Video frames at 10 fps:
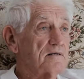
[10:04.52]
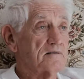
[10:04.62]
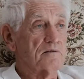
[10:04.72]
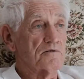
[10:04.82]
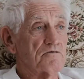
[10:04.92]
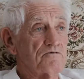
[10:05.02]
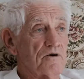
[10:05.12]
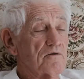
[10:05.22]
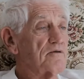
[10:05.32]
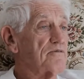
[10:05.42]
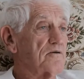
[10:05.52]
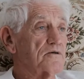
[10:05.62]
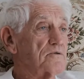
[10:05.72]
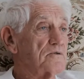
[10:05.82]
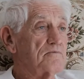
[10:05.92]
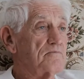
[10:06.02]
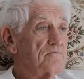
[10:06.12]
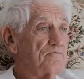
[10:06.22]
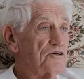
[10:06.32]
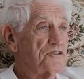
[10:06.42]
And there was very, very good
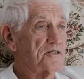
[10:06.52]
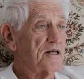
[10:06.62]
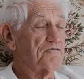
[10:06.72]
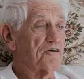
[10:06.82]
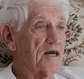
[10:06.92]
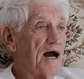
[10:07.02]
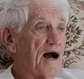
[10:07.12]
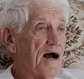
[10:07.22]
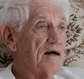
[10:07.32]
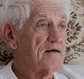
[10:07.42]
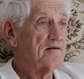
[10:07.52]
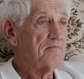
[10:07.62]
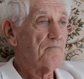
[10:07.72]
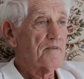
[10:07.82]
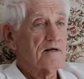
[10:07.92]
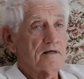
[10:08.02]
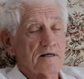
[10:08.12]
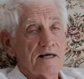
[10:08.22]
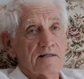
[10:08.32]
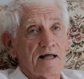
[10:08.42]
fishing there for gar. And
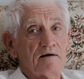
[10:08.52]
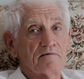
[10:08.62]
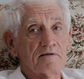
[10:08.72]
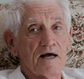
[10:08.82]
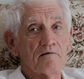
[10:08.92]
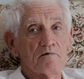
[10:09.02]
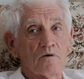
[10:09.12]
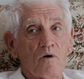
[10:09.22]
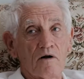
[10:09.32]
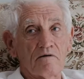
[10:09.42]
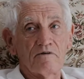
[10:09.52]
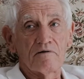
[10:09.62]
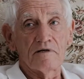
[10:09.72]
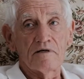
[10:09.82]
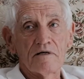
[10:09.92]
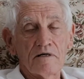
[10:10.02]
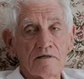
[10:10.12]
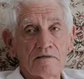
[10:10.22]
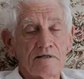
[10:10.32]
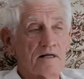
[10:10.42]
again, they required a very
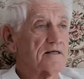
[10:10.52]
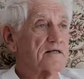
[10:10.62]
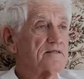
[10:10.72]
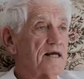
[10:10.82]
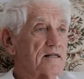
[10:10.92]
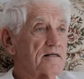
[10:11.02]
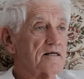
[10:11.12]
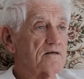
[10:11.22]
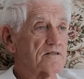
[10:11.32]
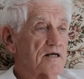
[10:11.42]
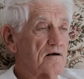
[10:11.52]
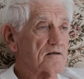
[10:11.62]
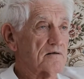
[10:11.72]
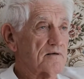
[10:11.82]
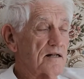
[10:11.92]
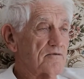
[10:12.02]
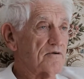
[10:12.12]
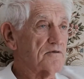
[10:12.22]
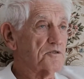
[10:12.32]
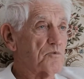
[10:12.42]
delicate technique because they had a
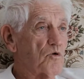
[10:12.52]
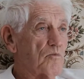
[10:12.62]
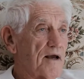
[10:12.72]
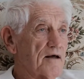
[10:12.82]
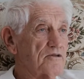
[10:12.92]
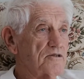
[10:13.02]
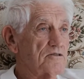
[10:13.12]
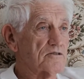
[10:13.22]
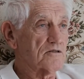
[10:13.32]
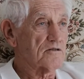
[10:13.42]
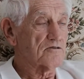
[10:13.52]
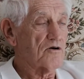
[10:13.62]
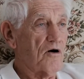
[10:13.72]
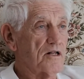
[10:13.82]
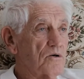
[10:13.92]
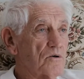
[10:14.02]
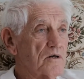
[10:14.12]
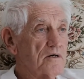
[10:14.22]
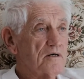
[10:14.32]
very small mouth and used a little tiny hook